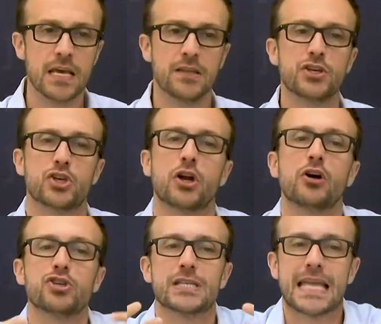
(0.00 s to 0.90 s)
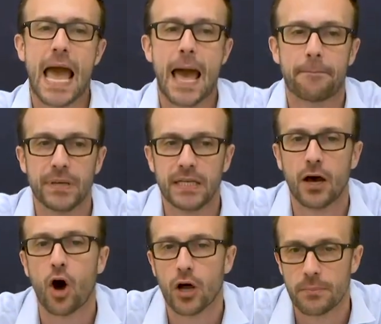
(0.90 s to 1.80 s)
This should all just happen
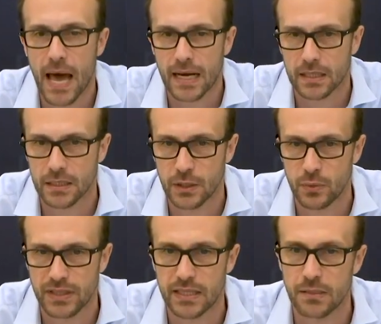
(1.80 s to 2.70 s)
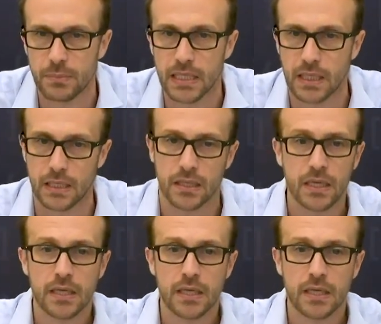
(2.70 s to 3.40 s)
automatically within the meeting.